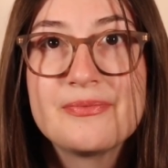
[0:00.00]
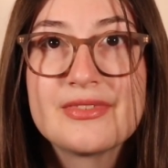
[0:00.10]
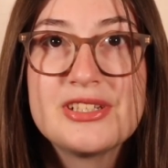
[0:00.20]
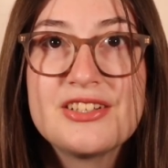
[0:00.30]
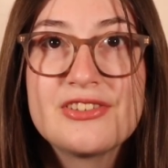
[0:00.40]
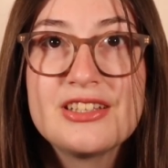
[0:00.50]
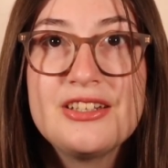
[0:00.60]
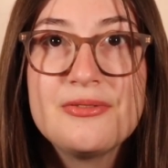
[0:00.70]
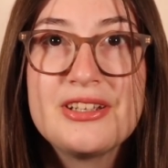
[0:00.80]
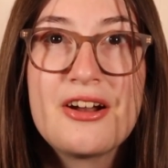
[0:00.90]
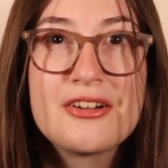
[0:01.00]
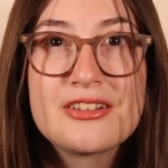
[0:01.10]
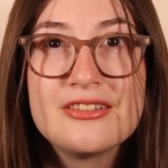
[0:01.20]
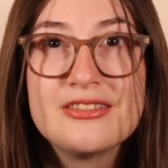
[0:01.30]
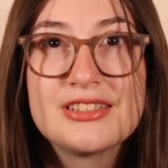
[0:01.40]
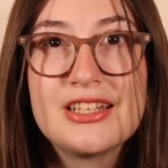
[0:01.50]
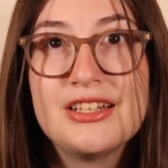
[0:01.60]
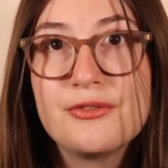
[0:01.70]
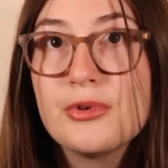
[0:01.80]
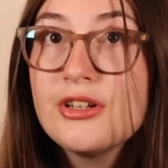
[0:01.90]
Specifically, read articles
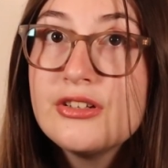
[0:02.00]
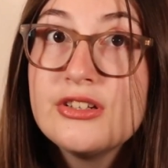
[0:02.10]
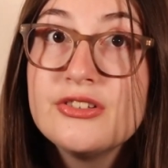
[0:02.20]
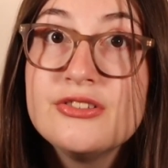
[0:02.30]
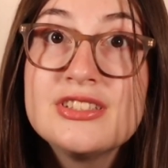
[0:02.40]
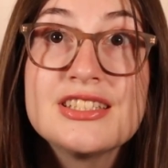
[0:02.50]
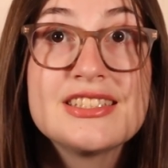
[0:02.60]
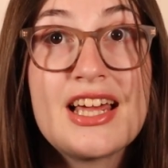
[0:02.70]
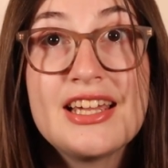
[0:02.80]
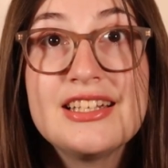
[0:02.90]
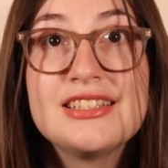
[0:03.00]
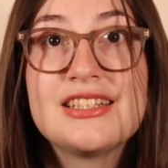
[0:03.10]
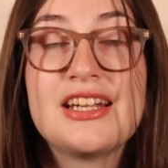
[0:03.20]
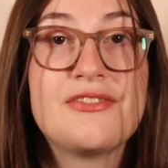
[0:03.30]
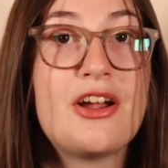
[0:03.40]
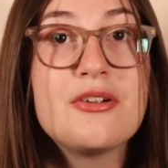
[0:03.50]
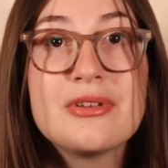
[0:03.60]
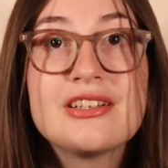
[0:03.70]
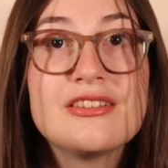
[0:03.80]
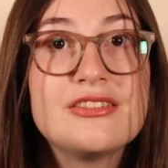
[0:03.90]
in world news, science, and
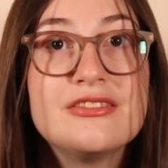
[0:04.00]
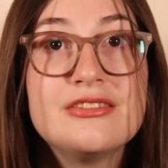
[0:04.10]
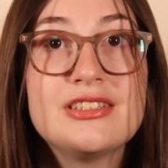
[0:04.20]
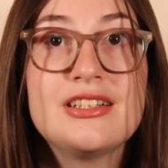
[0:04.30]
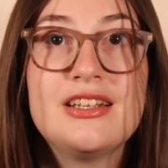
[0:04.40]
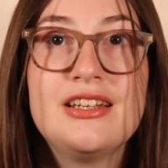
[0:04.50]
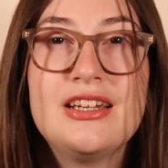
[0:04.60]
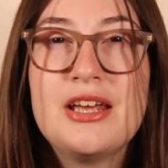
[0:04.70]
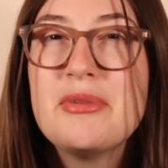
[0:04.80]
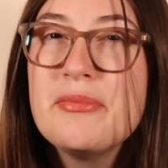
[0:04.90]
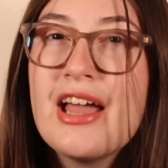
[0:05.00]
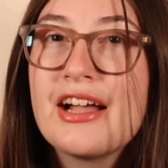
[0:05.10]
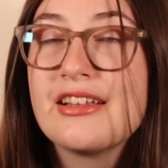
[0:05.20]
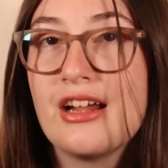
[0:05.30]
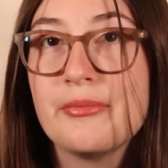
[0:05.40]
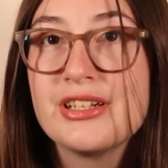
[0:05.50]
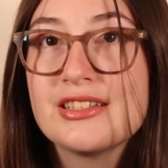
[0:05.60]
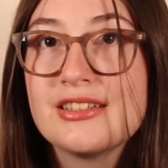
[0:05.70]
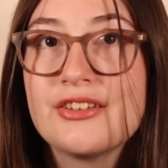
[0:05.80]
environmental news, and maybe economics.